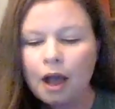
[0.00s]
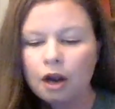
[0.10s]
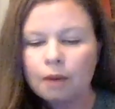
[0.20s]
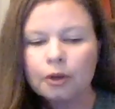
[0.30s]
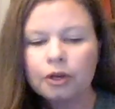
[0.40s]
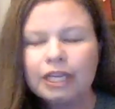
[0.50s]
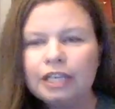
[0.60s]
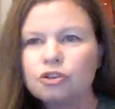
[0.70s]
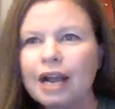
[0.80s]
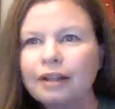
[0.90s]
our berkey
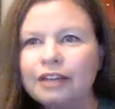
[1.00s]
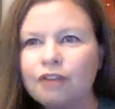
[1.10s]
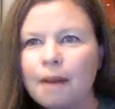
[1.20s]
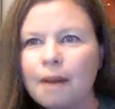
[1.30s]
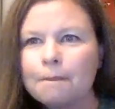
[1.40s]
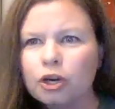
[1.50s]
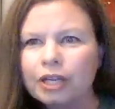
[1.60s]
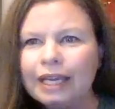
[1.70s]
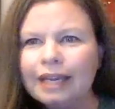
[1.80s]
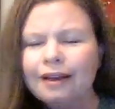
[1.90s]
directly from
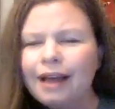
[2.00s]
berkey